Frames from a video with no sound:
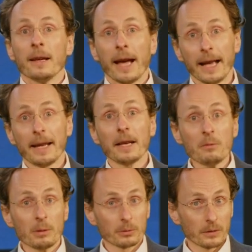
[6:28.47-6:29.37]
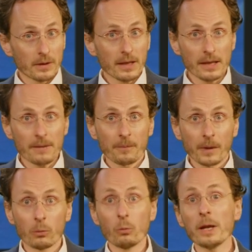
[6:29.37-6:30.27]
And as we will see,
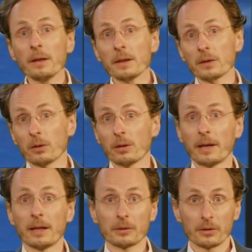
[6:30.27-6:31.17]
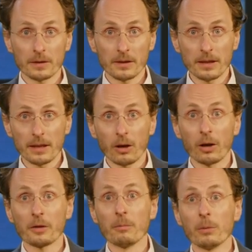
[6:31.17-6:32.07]
wind and solar electricity are
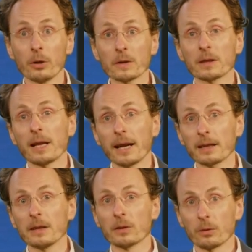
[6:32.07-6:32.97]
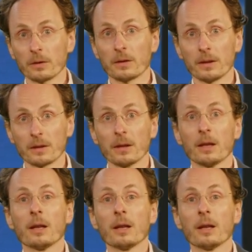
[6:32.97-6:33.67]
the most likely sources